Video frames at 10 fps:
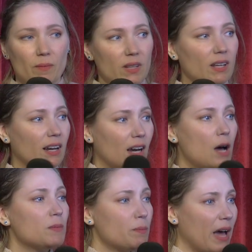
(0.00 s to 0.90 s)
And that
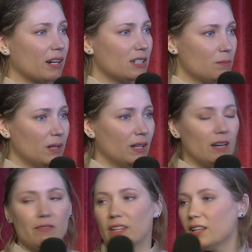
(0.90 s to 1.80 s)
comes back to me.
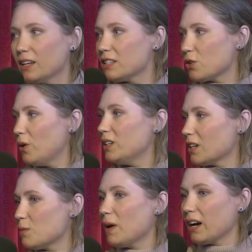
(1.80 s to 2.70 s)
Everything is going to
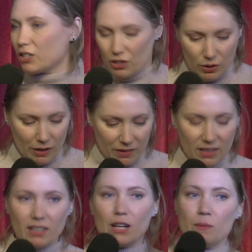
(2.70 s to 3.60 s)
come back to you.
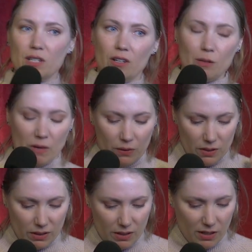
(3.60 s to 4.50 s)
Everything that comes out of your mouth
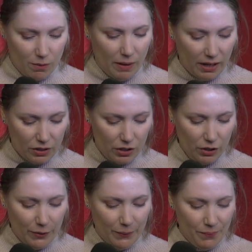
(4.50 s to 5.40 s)
is going to come back to
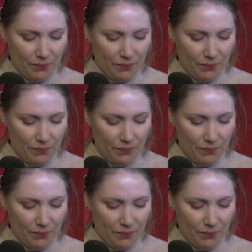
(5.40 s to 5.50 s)
you.